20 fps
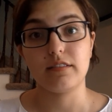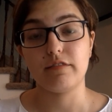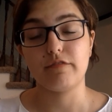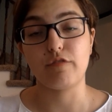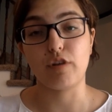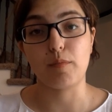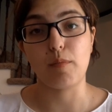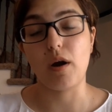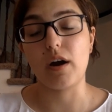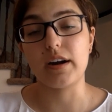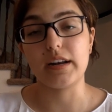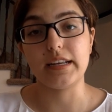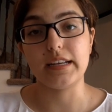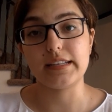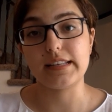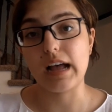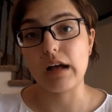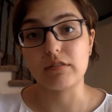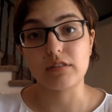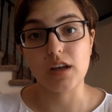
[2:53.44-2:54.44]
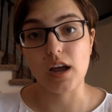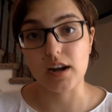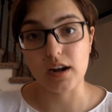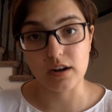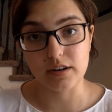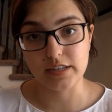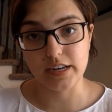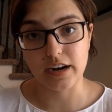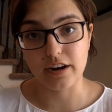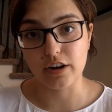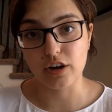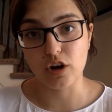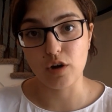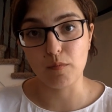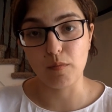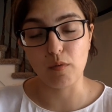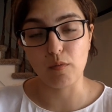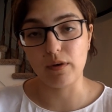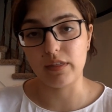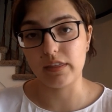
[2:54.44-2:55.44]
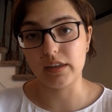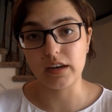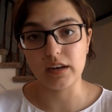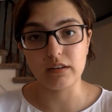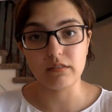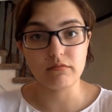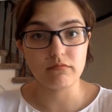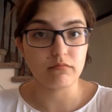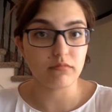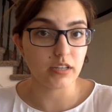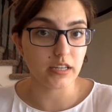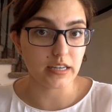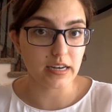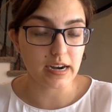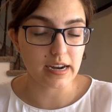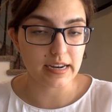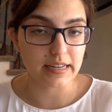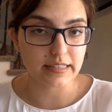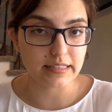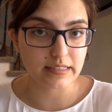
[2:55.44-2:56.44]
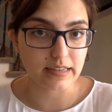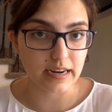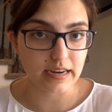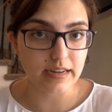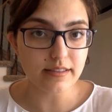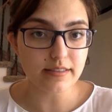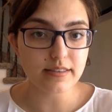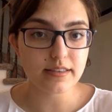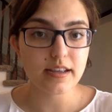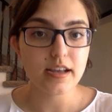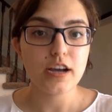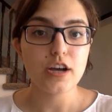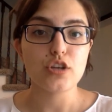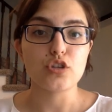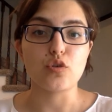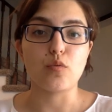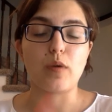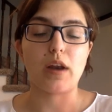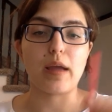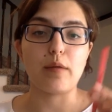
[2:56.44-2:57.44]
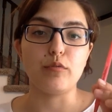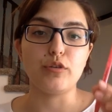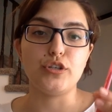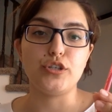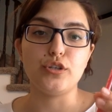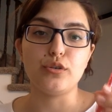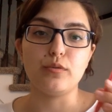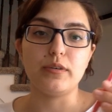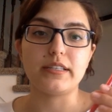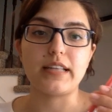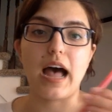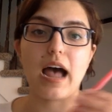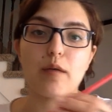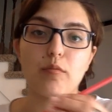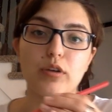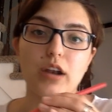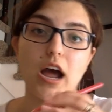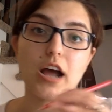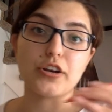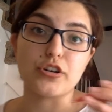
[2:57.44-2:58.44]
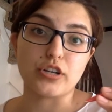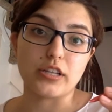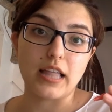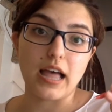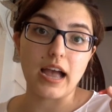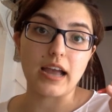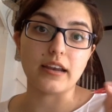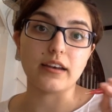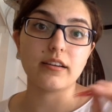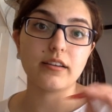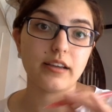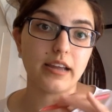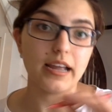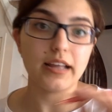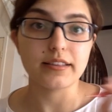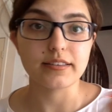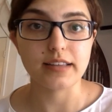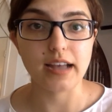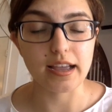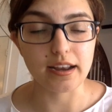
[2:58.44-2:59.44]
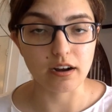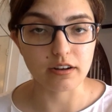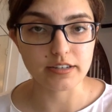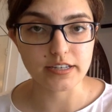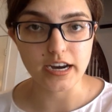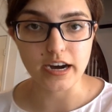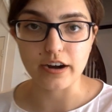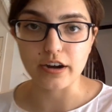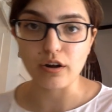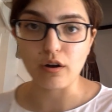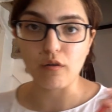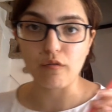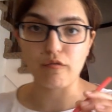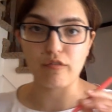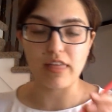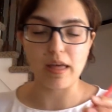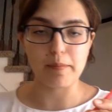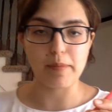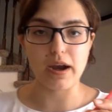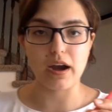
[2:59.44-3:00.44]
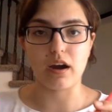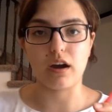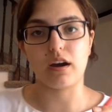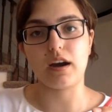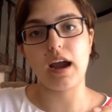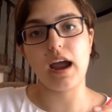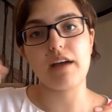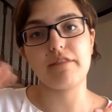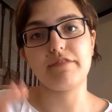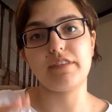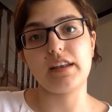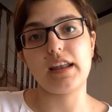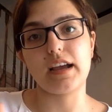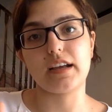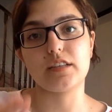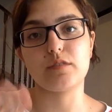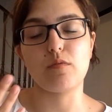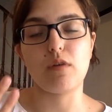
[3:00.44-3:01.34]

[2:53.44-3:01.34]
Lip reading: for parties outside Ontario but within the United States. So what I would do is I would underline inside Ontario for that paragraph, the next